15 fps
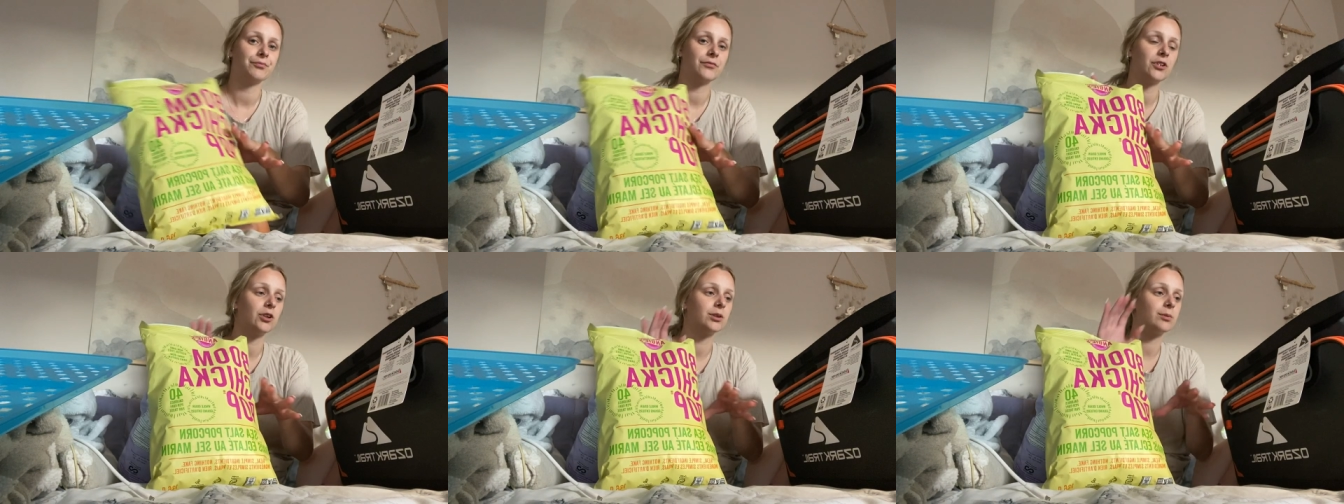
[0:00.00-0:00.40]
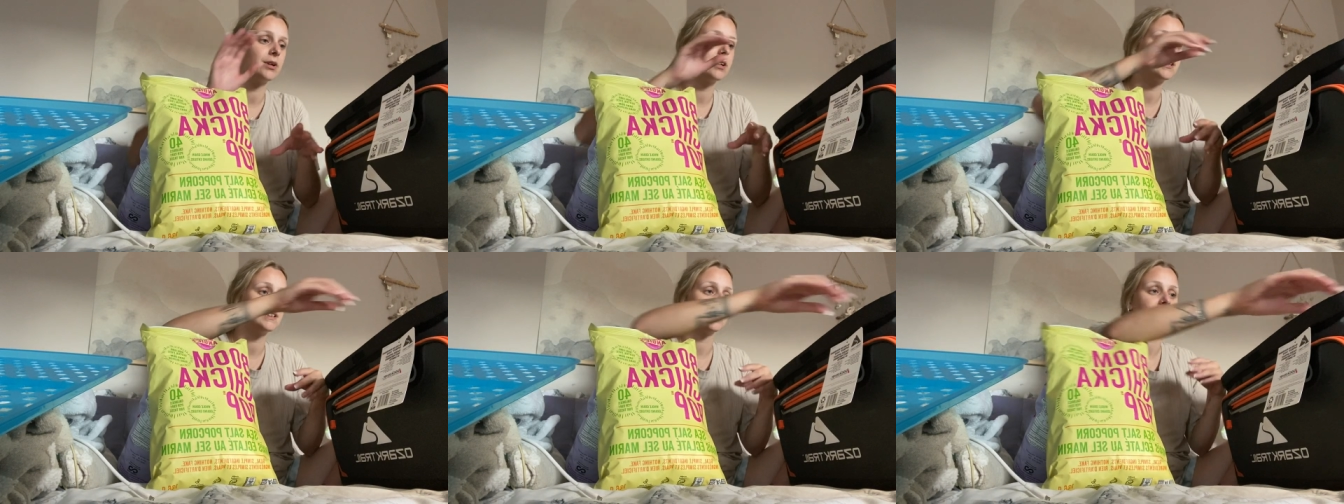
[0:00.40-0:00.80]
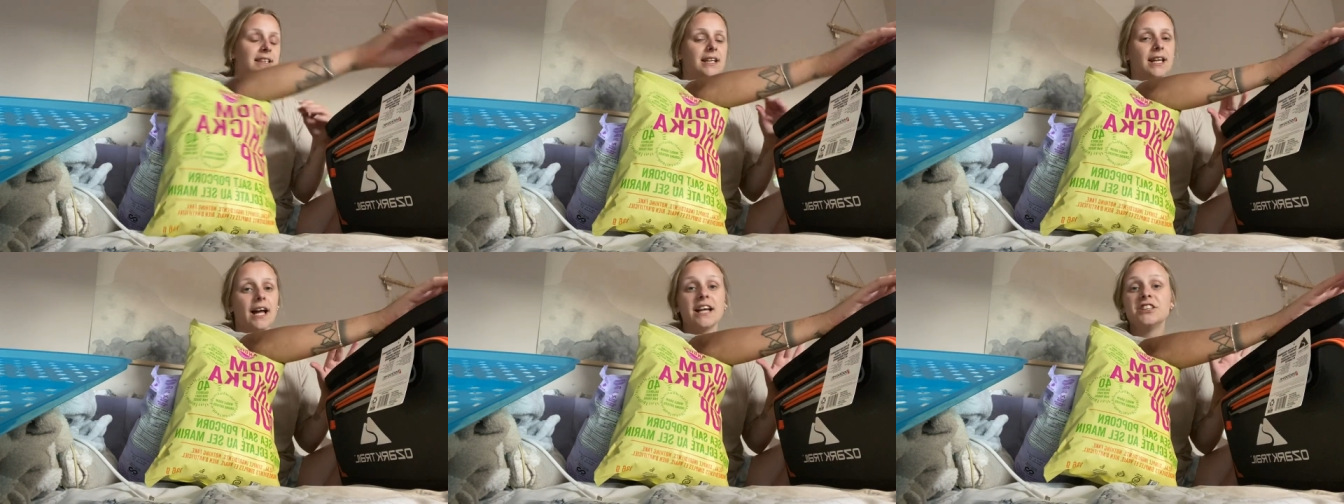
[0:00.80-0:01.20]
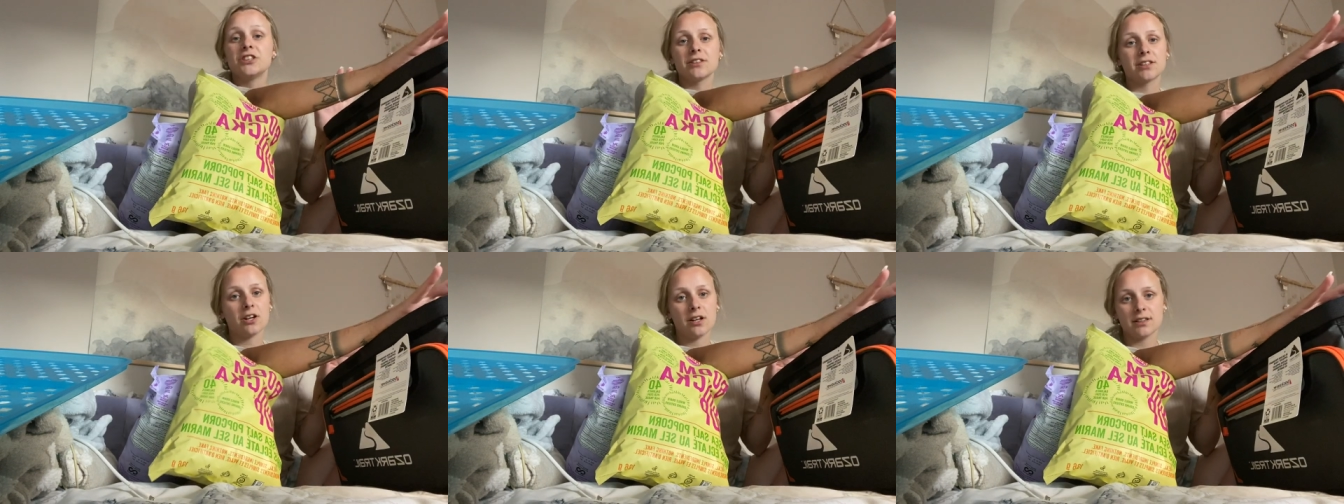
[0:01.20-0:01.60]
those were a necessity. I
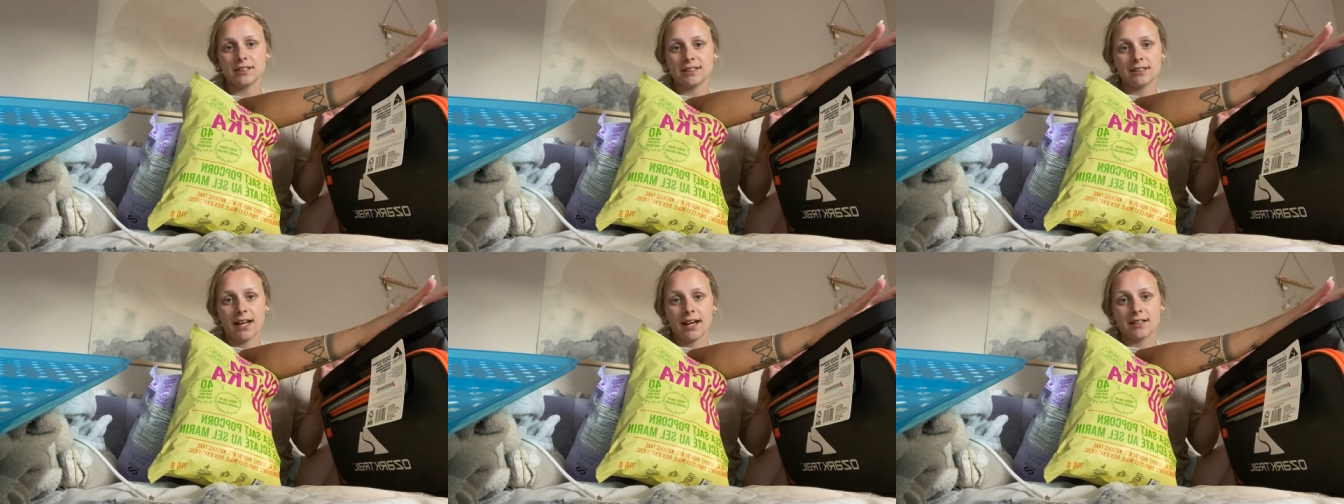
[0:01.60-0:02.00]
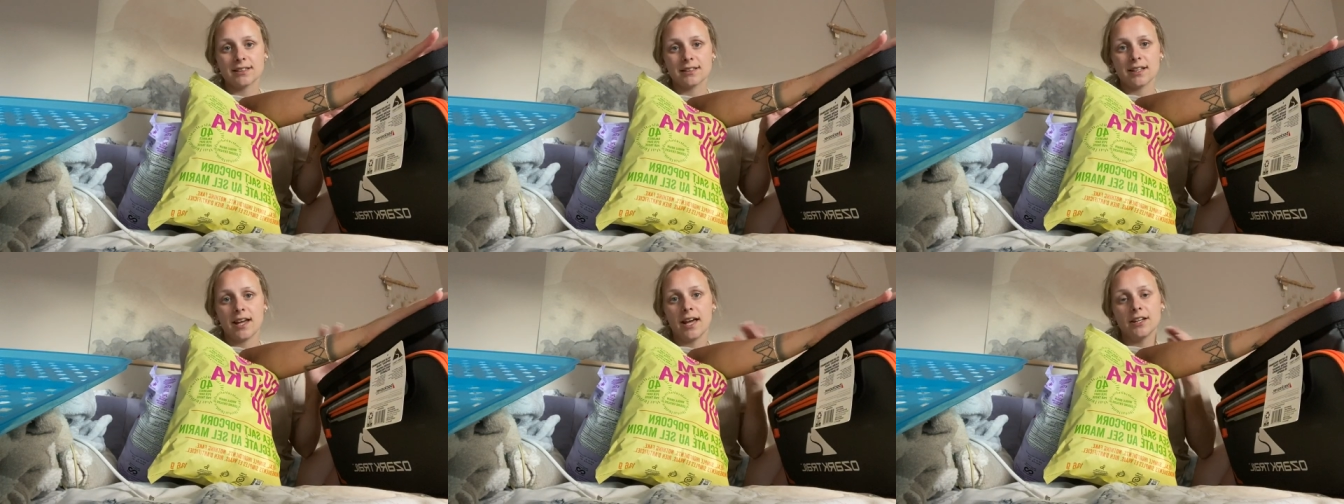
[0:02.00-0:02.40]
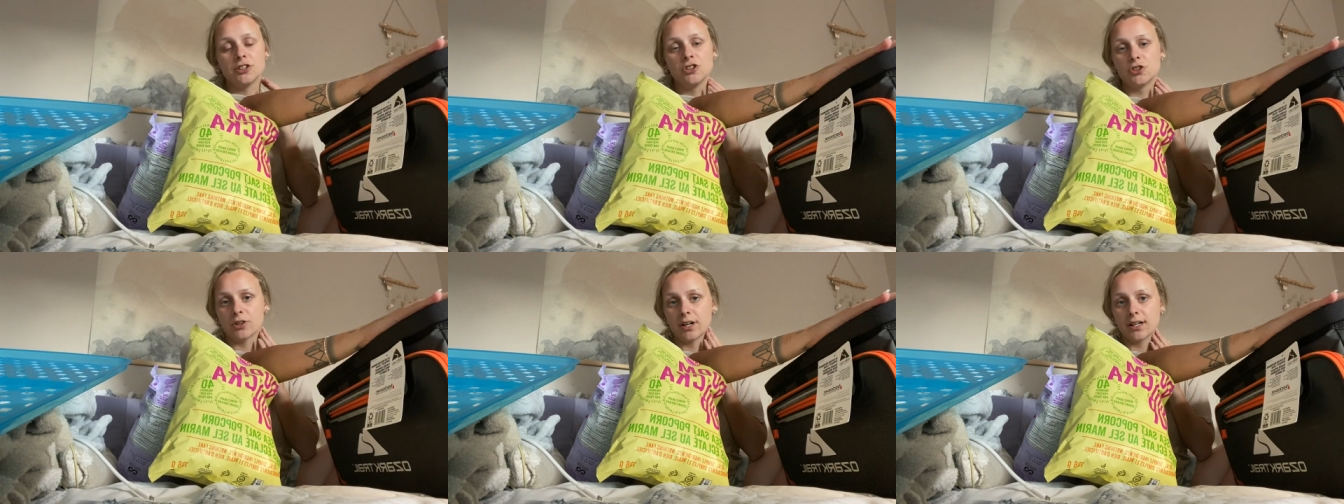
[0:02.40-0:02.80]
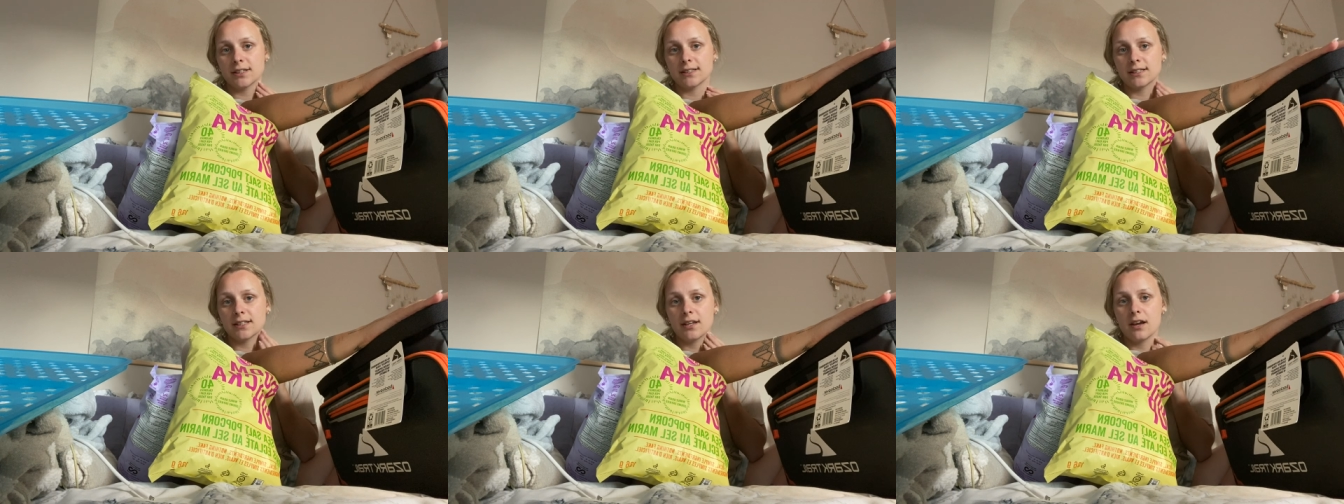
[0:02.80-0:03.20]
just got the snacks and
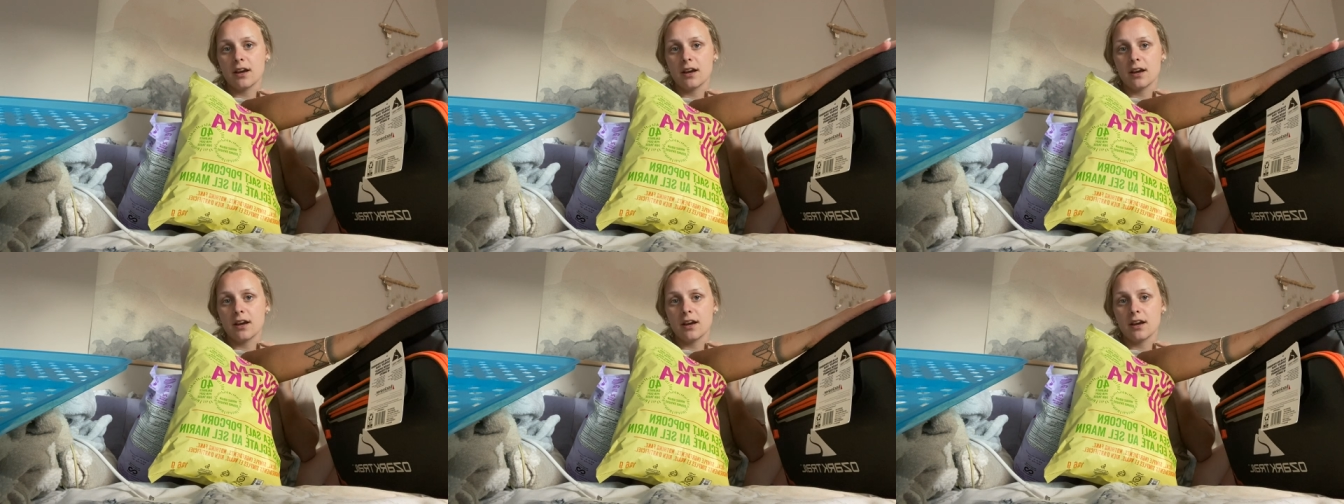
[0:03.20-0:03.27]
drinks.